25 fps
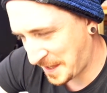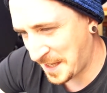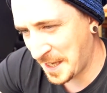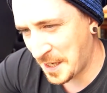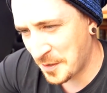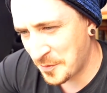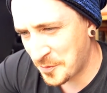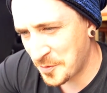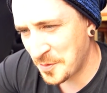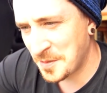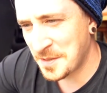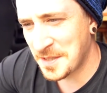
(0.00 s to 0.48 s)

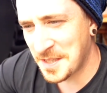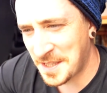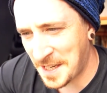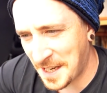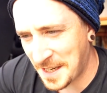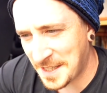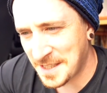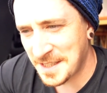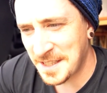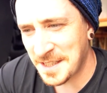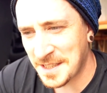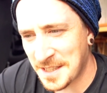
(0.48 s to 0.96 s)
entrance and
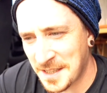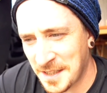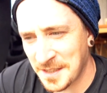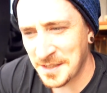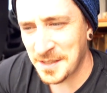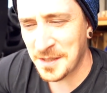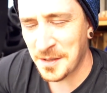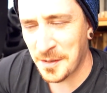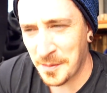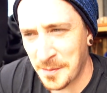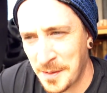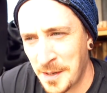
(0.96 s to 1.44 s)
exits, do you
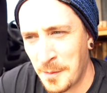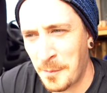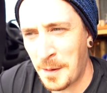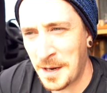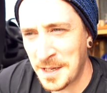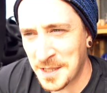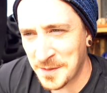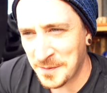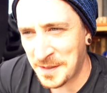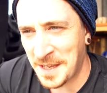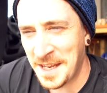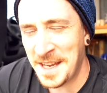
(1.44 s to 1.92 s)
know what I mean?
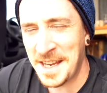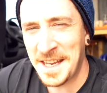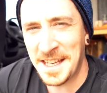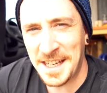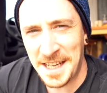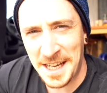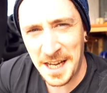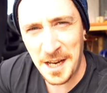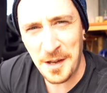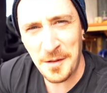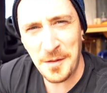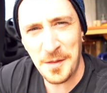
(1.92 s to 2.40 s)
Ways of getting in
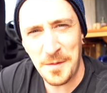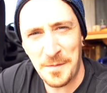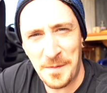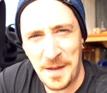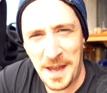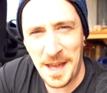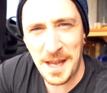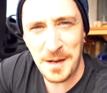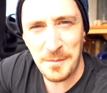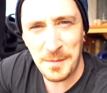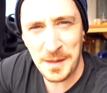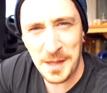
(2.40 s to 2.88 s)
and out of the
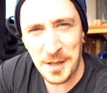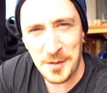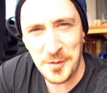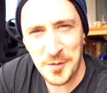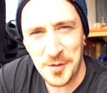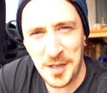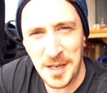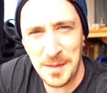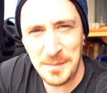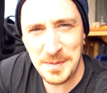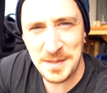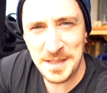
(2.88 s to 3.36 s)
van without
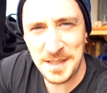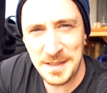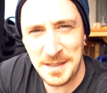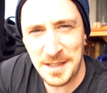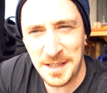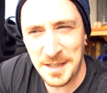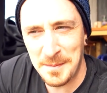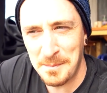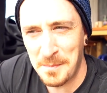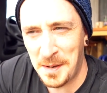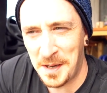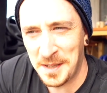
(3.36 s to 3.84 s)
traipsing
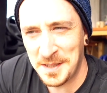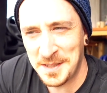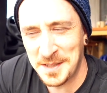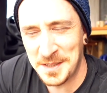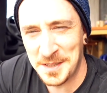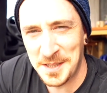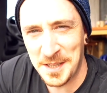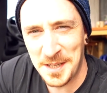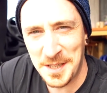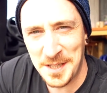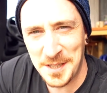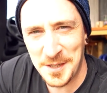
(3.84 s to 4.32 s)
mud and
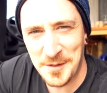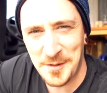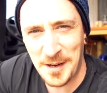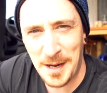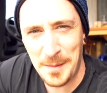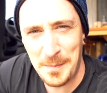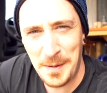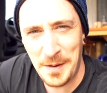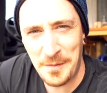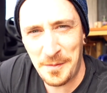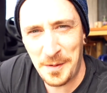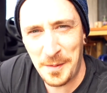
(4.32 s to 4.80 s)
dirt and
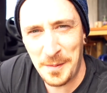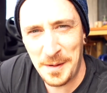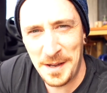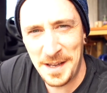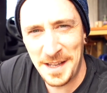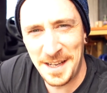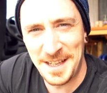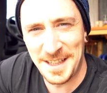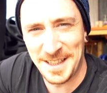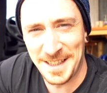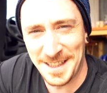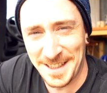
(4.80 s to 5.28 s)
crap everywhere.